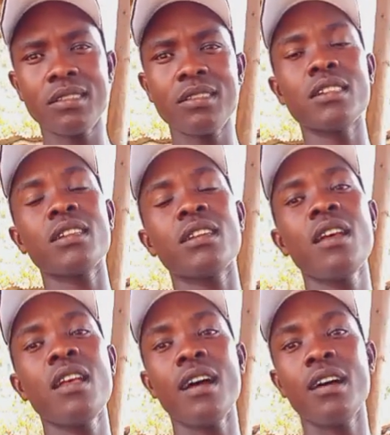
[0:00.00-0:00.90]
that
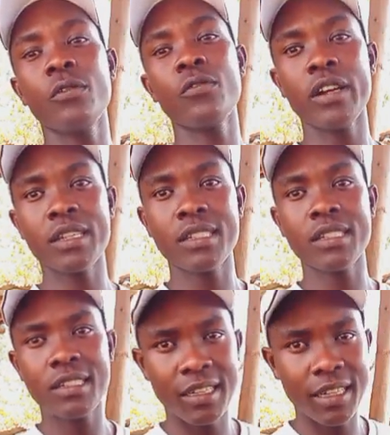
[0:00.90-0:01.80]
affect
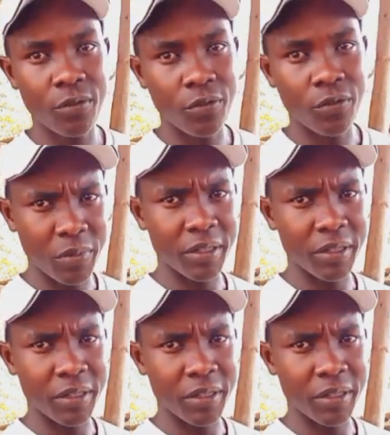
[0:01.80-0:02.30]
dairy farming.